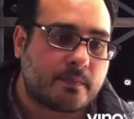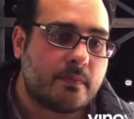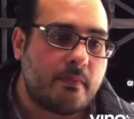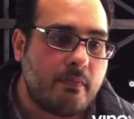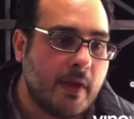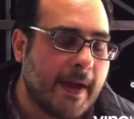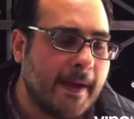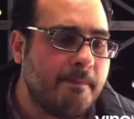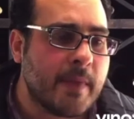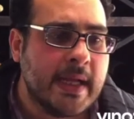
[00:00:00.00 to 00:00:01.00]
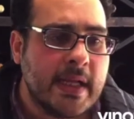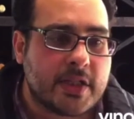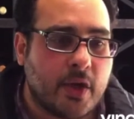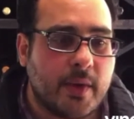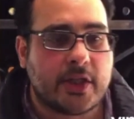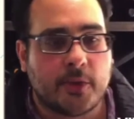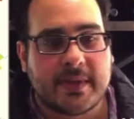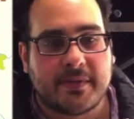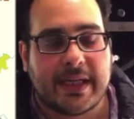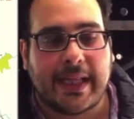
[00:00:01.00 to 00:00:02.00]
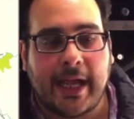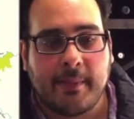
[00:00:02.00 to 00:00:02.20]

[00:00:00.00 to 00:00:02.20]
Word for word: Okay? So in terms of climate,